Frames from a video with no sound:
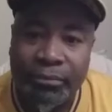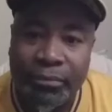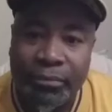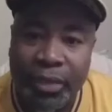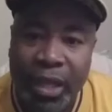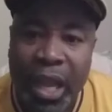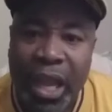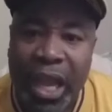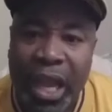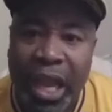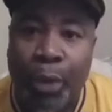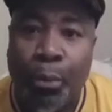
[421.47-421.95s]

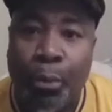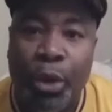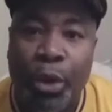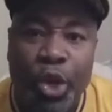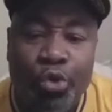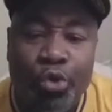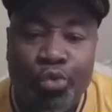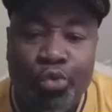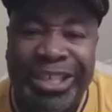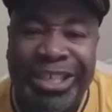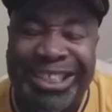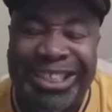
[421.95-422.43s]
And when you
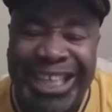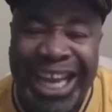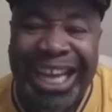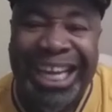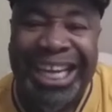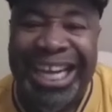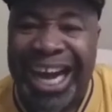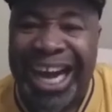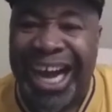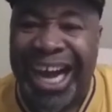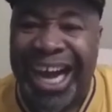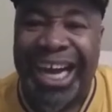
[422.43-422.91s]
reject
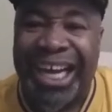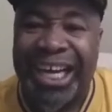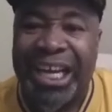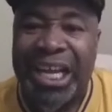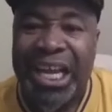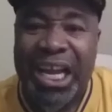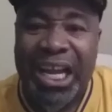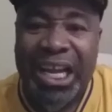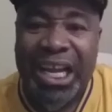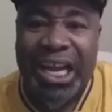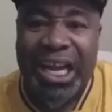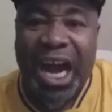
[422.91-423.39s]
God,
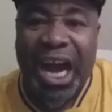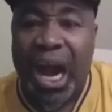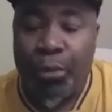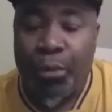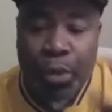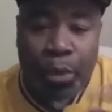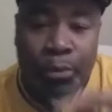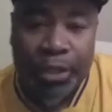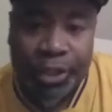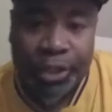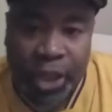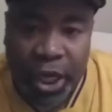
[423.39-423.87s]
God will
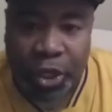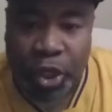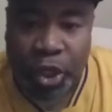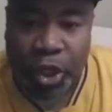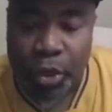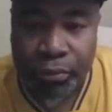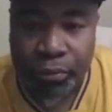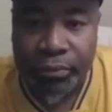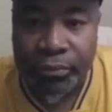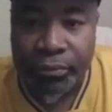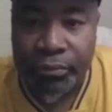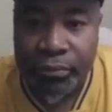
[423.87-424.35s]
reject
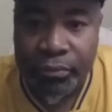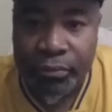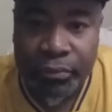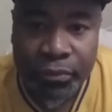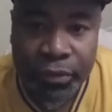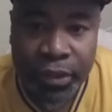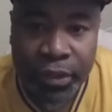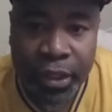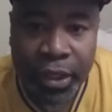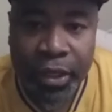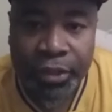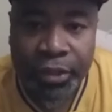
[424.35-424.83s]
you.
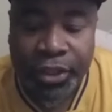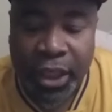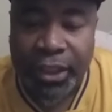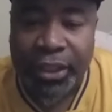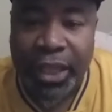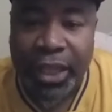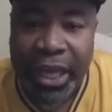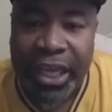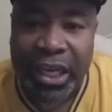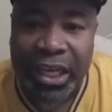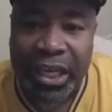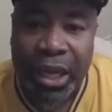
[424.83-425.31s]
Just
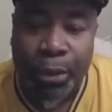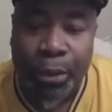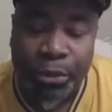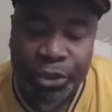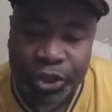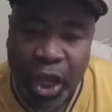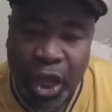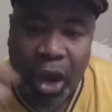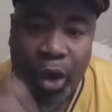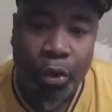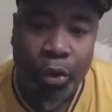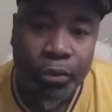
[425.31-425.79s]
like he did with
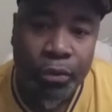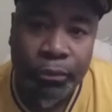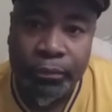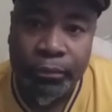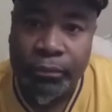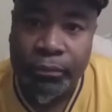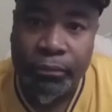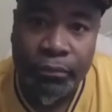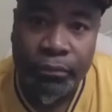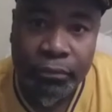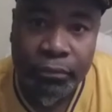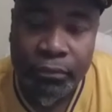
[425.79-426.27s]
Saul.
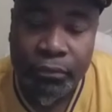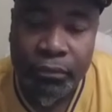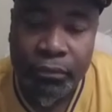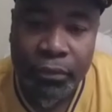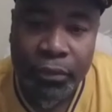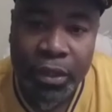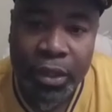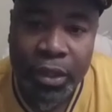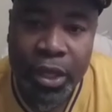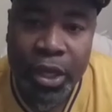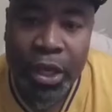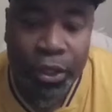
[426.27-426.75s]

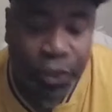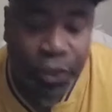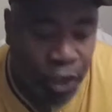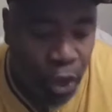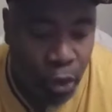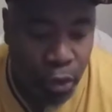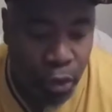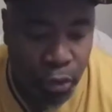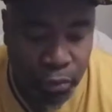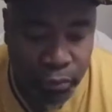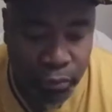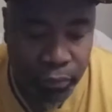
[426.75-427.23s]

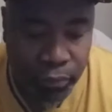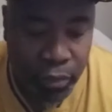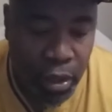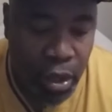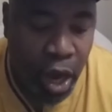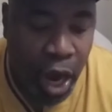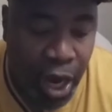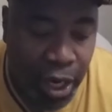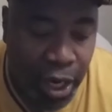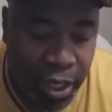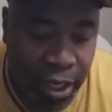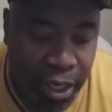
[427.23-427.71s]
So
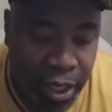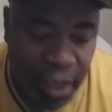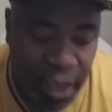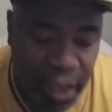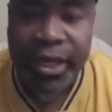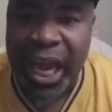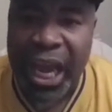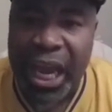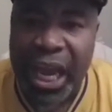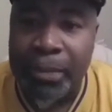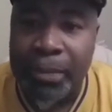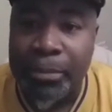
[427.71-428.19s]
a good
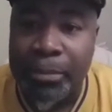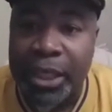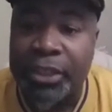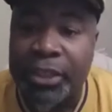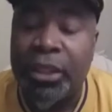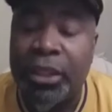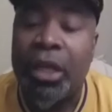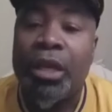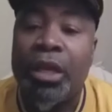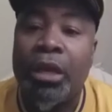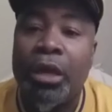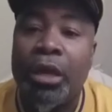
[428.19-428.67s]
name
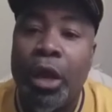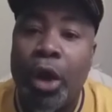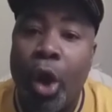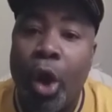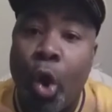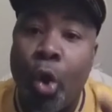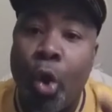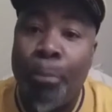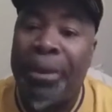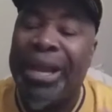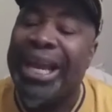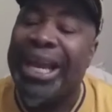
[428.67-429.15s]
is
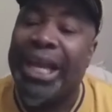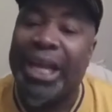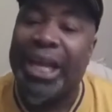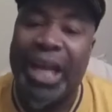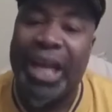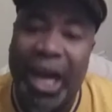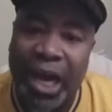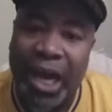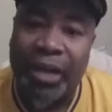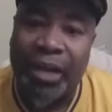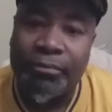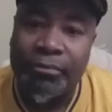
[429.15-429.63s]
obeying
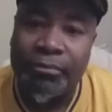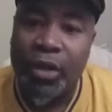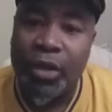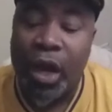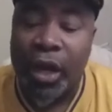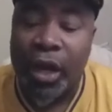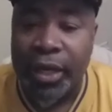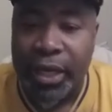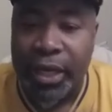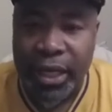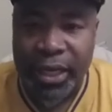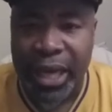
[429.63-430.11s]
God. A
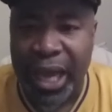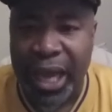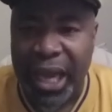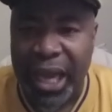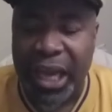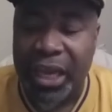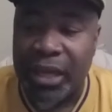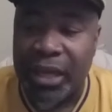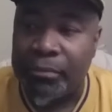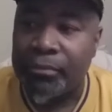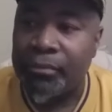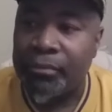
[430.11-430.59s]
good
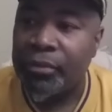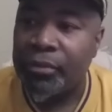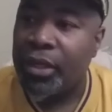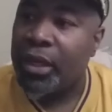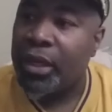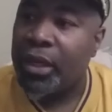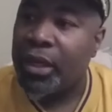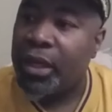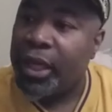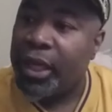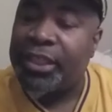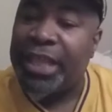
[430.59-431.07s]
name
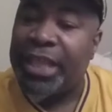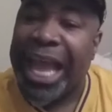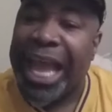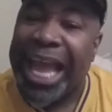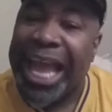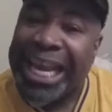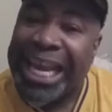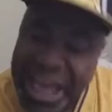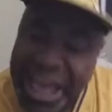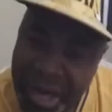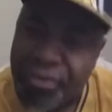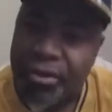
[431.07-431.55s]
is
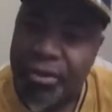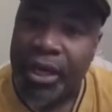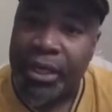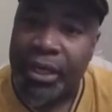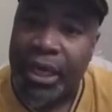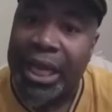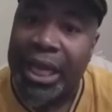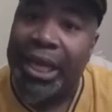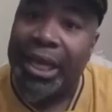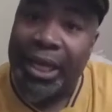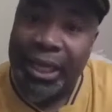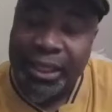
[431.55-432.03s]
adhering
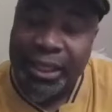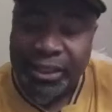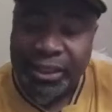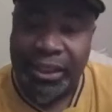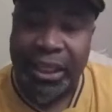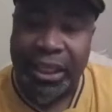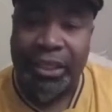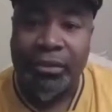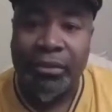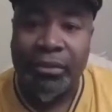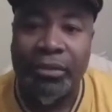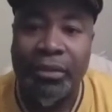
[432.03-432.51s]
and
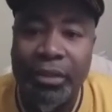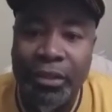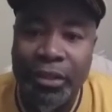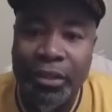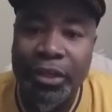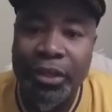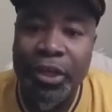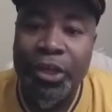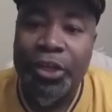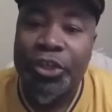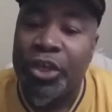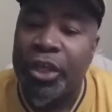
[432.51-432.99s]
listening
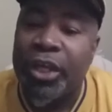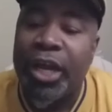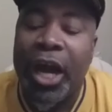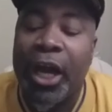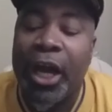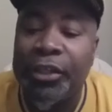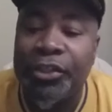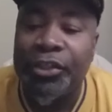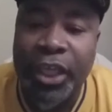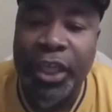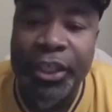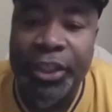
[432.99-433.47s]
to
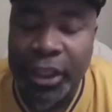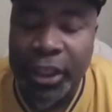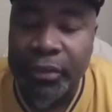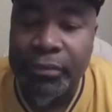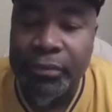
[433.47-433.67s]
God's teaching.